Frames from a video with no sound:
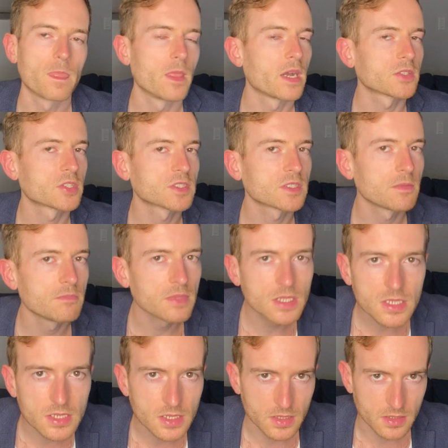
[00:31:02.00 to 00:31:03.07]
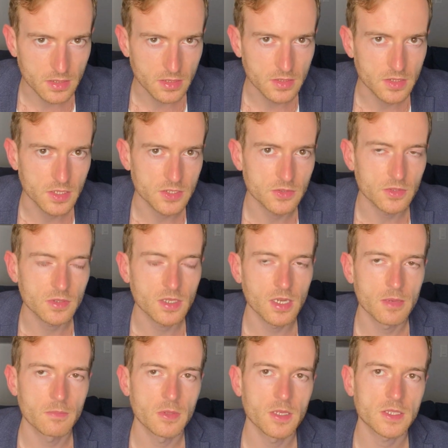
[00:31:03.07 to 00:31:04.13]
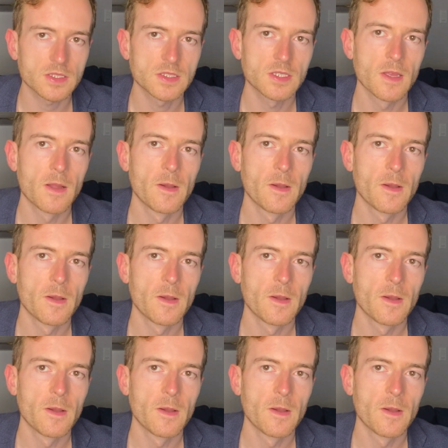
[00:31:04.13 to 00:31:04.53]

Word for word: not just a media industrial complex,